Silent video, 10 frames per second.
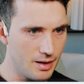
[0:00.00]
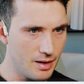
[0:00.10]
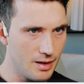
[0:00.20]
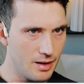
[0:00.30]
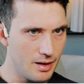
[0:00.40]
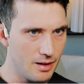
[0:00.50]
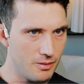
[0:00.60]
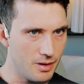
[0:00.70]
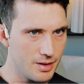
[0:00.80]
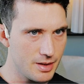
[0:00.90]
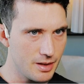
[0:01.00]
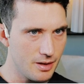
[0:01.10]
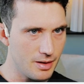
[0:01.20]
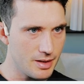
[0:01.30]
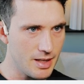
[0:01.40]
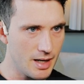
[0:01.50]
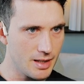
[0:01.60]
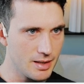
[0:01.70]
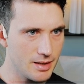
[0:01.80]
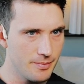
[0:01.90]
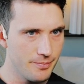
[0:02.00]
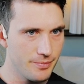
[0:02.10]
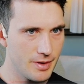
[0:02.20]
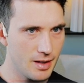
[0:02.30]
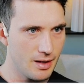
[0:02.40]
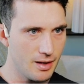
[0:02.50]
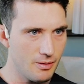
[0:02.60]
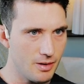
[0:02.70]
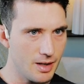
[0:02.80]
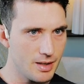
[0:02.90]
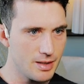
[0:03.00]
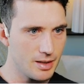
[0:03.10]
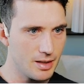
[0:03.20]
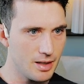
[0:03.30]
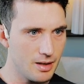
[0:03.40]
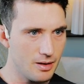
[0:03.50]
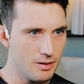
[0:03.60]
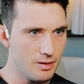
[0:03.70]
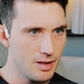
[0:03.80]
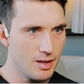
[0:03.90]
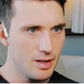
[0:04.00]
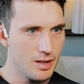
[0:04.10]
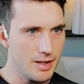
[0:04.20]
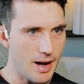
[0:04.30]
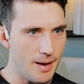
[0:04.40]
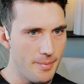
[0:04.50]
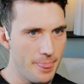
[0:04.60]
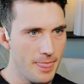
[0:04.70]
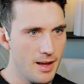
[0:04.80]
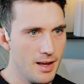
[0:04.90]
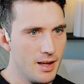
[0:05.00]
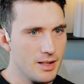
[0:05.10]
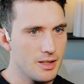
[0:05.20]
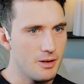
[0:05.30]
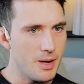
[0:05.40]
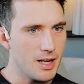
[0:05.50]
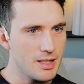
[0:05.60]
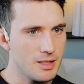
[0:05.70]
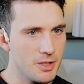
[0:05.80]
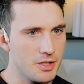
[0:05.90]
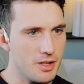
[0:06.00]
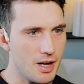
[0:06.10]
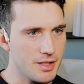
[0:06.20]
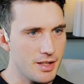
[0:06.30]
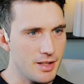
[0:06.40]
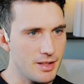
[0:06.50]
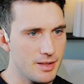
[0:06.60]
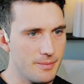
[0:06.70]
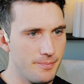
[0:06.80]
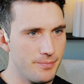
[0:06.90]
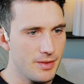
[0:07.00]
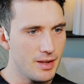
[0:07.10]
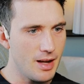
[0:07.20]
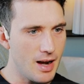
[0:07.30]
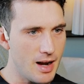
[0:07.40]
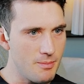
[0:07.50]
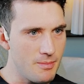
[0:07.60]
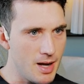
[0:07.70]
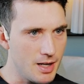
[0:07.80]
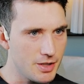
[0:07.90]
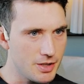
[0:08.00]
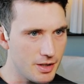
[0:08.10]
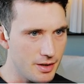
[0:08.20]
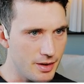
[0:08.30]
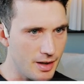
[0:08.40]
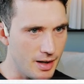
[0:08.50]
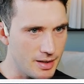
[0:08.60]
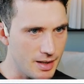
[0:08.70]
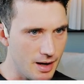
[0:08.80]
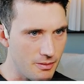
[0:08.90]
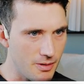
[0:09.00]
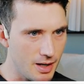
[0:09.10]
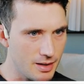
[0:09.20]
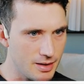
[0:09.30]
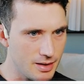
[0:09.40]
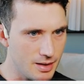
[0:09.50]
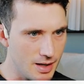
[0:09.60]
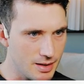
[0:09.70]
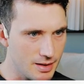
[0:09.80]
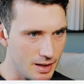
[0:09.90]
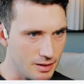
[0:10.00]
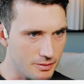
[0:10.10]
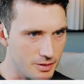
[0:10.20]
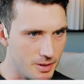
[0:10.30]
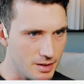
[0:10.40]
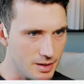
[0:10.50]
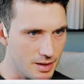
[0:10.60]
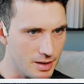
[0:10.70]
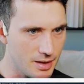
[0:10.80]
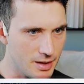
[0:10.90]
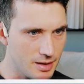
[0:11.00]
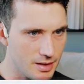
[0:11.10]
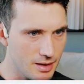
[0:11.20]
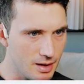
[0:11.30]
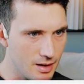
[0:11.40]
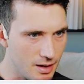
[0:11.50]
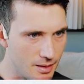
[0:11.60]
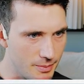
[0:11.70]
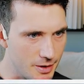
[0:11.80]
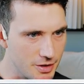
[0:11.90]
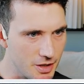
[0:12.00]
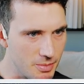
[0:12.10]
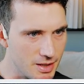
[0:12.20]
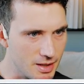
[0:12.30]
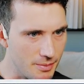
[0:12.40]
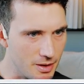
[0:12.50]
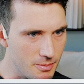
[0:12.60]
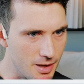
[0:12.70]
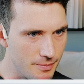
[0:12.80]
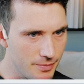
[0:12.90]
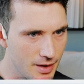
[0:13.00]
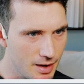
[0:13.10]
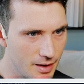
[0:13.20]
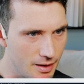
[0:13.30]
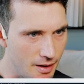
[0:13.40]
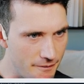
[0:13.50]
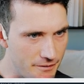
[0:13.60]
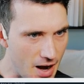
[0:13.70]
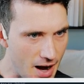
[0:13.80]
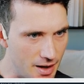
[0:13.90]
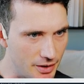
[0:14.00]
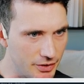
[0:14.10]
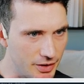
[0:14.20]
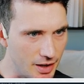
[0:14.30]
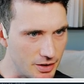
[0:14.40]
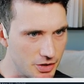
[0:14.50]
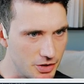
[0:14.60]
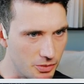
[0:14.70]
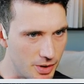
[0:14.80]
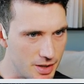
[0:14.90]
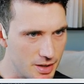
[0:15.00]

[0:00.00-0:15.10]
I want to go to settings. I want to go, yeah. So my custom instructions, I make sure that I say write concise technical responses. There should be something about a file staying short.